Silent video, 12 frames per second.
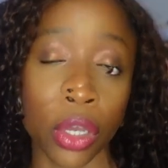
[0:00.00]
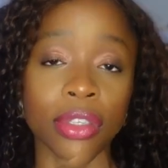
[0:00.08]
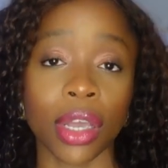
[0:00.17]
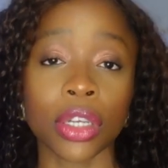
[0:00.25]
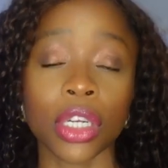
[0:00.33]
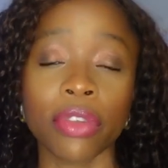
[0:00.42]

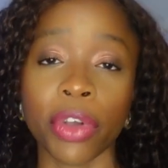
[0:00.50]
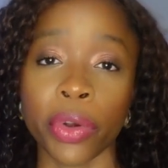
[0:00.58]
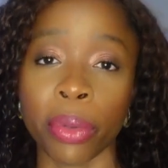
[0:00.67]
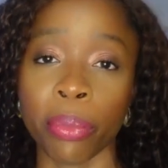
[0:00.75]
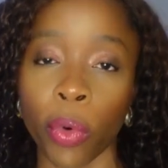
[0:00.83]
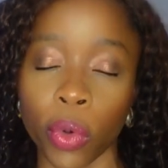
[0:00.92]
It's actually
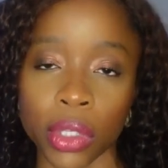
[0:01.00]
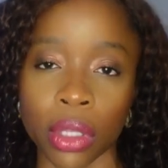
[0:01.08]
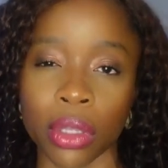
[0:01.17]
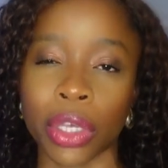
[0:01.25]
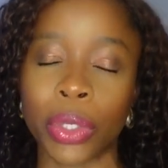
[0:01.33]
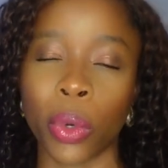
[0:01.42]
very
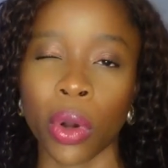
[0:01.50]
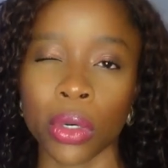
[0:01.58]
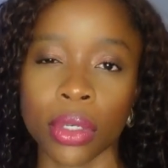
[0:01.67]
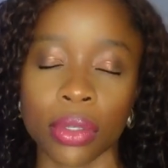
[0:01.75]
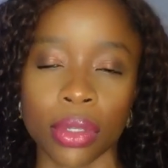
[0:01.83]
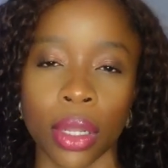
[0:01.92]
important that you
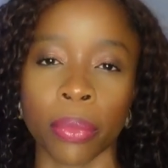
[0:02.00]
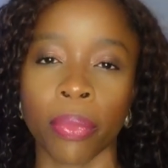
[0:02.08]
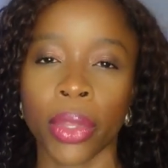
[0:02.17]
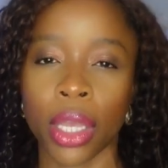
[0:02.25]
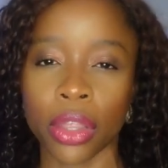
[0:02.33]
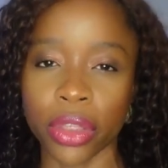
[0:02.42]
understand
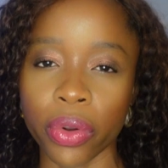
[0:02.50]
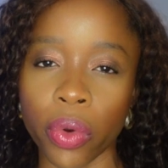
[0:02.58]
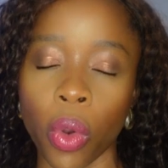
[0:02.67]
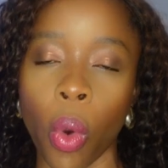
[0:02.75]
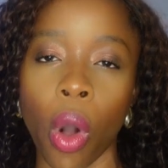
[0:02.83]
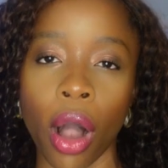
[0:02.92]
the
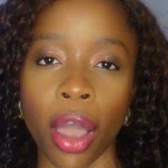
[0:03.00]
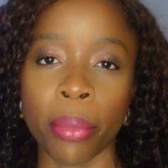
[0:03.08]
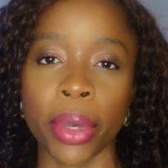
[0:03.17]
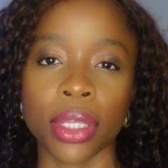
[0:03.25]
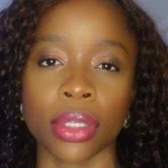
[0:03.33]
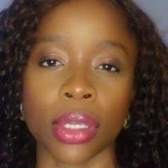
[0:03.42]

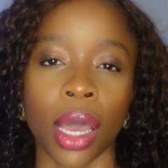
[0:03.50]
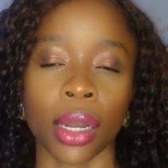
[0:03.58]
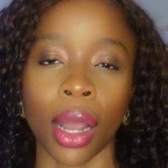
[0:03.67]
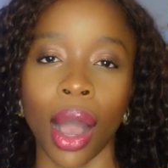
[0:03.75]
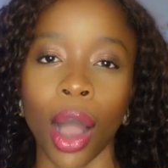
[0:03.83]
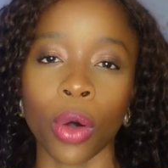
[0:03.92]
requirements
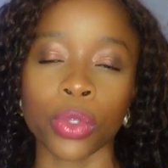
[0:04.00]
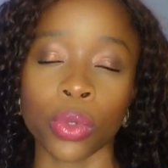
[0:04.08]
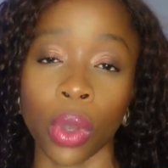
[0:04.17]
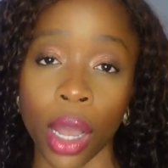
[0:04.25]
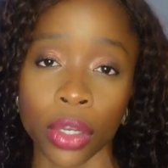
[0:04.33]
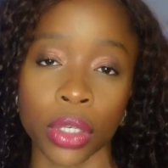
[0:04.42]
and how
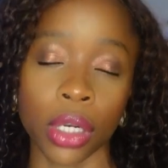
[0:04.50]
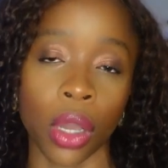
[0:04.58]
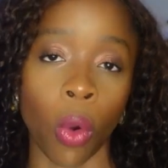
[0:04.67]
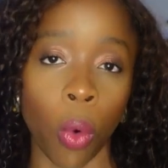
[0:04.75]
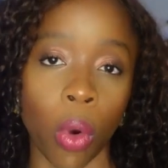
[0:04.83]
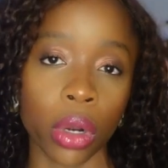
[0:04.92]
to actually
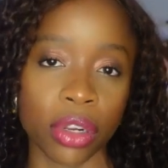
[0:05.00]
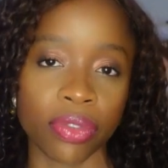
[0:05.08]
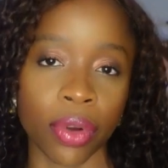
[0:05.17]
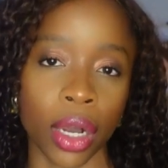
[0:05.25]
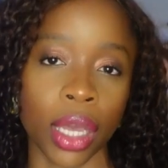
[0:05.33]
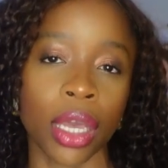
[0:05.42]

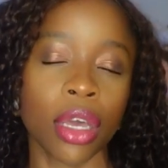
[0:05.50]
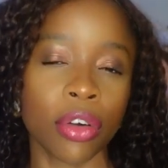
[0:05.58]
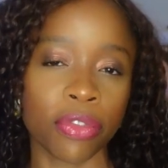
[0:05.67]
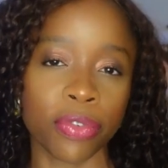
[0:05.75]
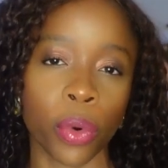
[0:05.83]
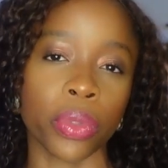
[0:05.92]
qualify
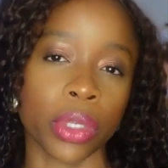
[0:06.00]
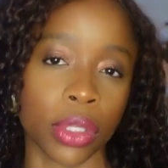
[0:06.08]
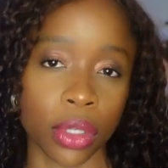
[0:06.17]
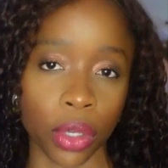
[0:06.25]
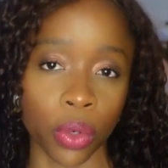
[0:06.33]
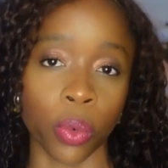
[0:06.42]
for the
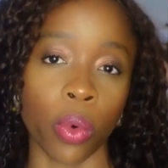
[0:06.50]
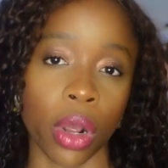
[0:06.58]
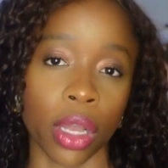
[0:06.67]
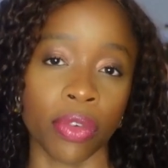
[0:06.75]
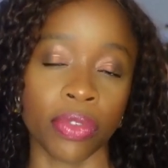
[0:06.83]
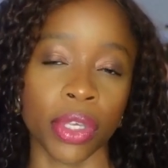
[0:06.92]
skilled
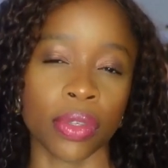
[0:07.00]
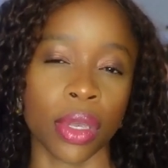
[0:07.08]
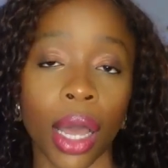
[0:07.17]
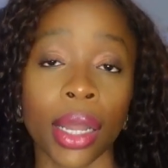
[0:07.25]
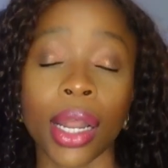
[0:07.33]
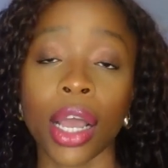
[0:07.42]
worker visa
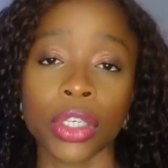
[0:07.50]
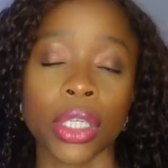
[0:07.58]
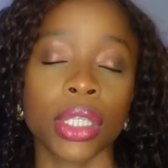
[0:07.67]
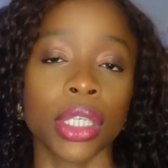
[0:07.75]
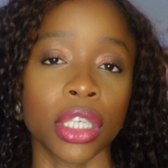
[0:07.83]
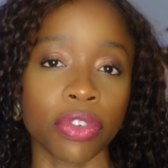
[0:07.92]
and
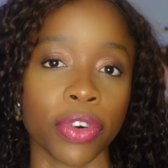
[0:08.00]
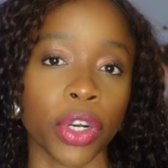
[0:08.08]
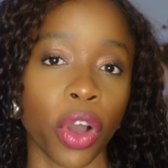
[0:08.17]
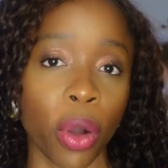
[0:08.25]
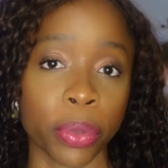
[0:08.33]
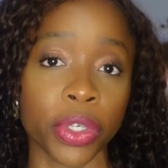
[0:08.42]
actually the
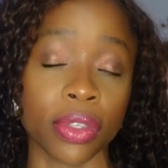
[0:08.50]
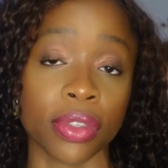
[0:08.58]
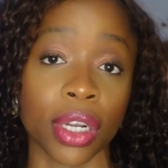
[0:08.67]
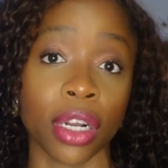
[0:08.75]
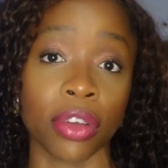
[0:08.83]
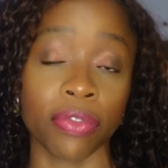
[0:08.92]
different options
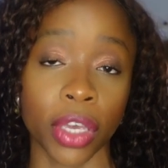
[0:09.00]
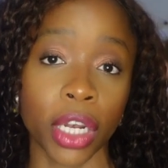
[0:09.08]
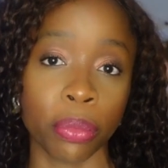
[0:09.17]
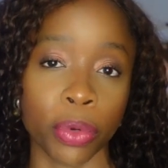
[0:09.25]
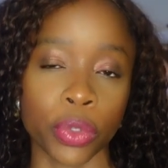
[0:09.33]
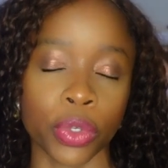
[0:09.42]
that are
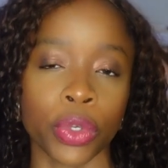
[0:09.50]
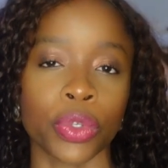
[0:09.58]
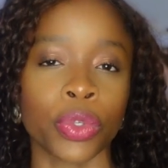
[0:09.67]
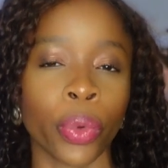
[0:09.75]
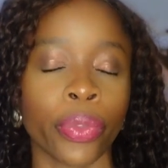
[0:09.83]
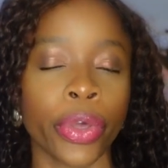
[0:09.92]
available to you
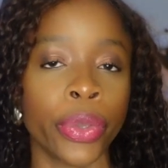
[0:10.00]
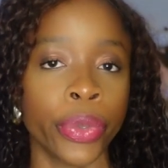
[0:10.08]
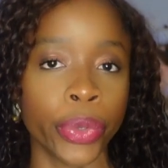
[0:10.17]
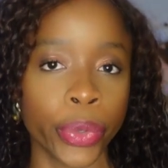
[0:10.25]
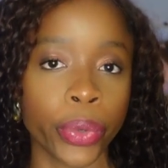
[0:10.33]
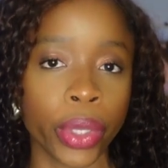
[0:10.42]
so that
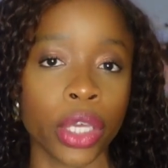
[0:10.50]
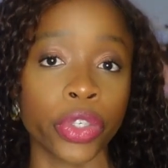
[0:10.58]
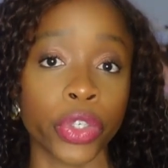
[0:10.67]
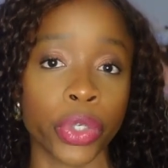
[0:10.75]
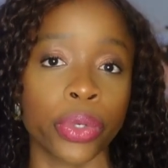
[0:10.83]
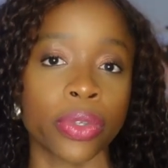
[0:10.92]
you
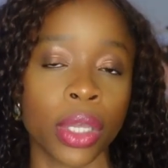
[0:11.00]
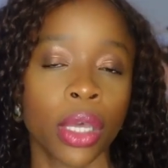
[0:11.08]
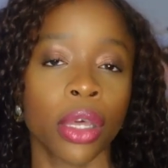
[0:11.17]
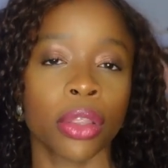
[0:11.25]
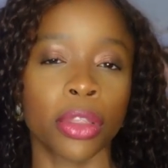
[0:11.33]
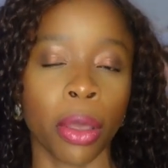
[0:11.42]
can choose
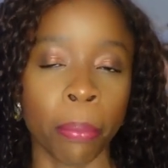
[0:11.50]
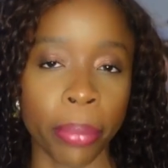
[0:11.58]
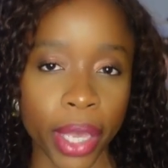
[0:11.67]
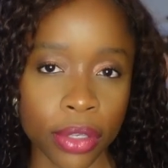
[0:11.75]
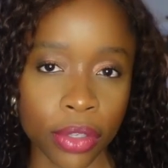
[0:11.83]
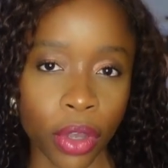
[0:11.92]
the
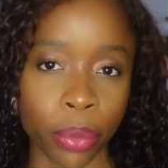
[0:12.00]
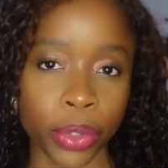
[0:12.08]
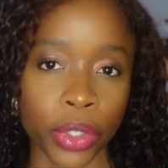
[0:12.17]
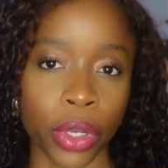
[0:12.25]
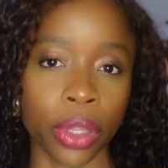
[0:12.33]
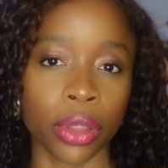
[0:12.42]
best
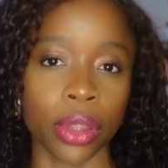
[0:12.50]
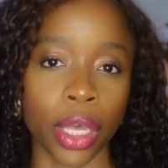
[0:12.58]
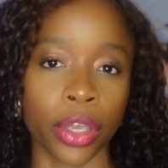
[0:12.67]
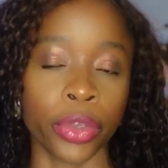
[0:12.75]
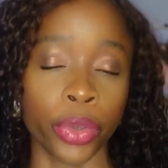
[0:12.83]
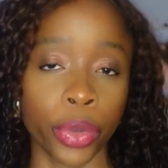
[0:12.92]
option
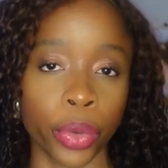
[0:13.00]
that